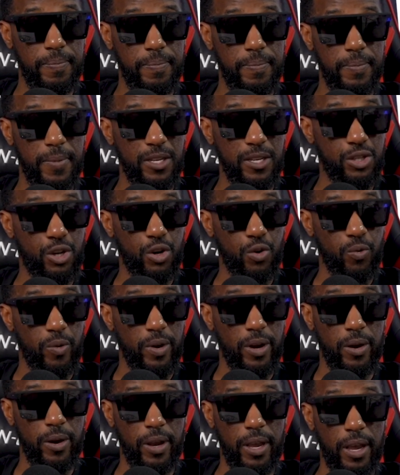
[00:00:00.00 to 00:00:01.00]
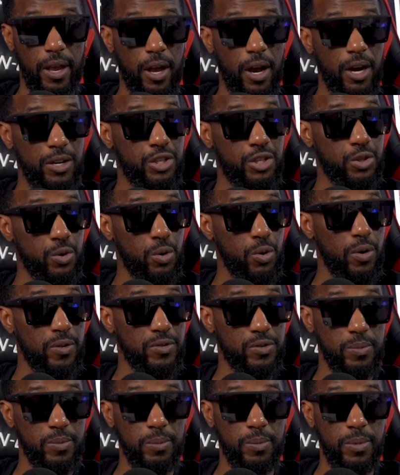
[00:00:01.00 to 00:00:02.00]
his career get cut short of
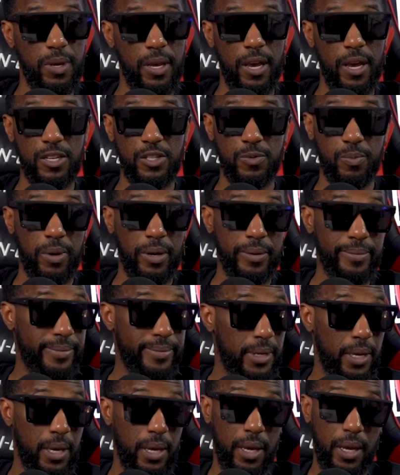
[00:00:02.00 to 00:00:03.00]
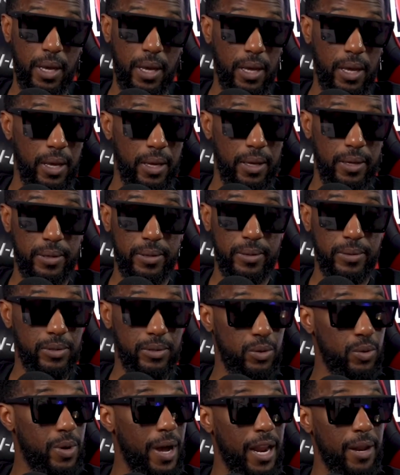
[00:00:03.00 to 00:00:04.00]
some BS, but
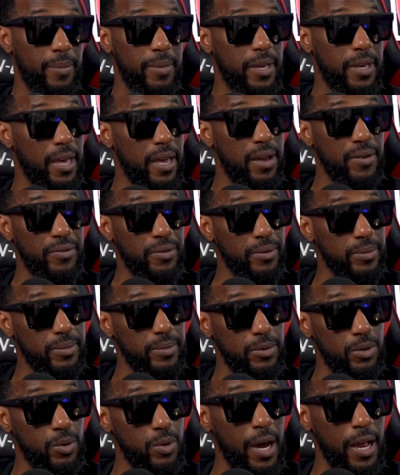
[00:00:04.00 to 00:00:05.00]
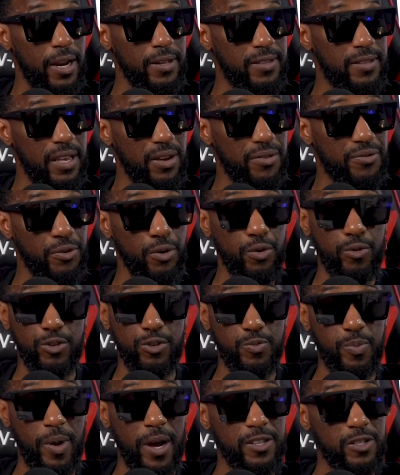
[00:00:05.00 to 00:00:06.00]
you got to be careful. You got to take full
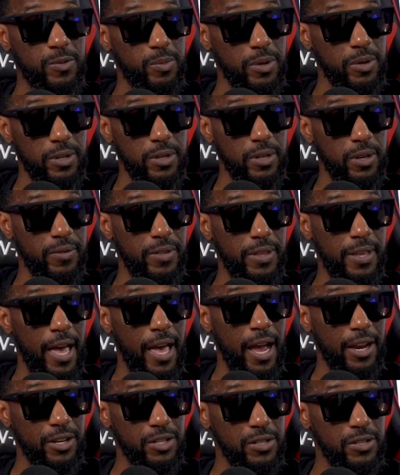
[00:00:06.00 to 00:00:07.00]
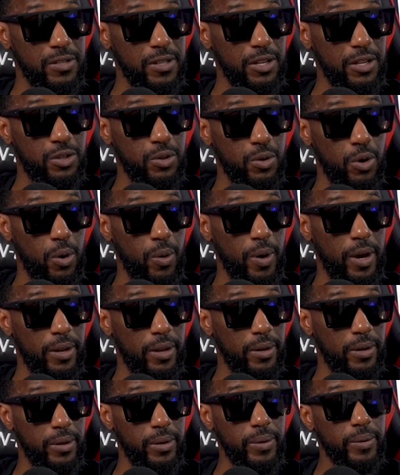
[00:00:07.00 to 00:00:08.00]
responsibility of the actions that you go ahead
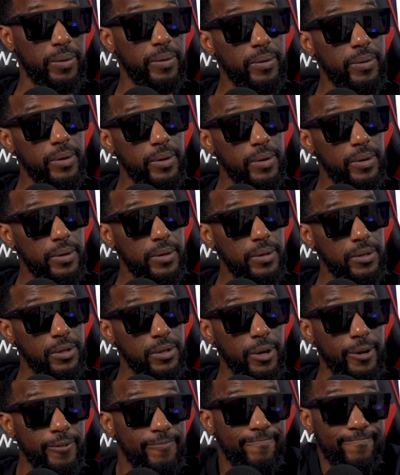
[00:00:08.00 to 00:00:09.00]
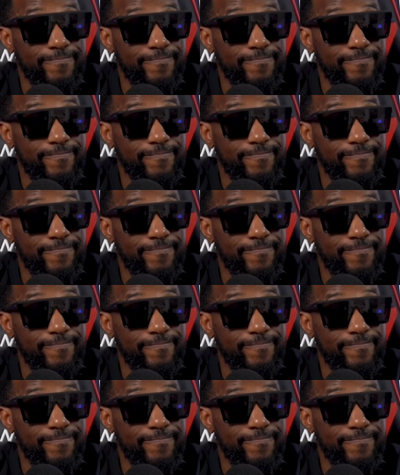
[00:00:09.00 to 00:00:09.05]
and do. So,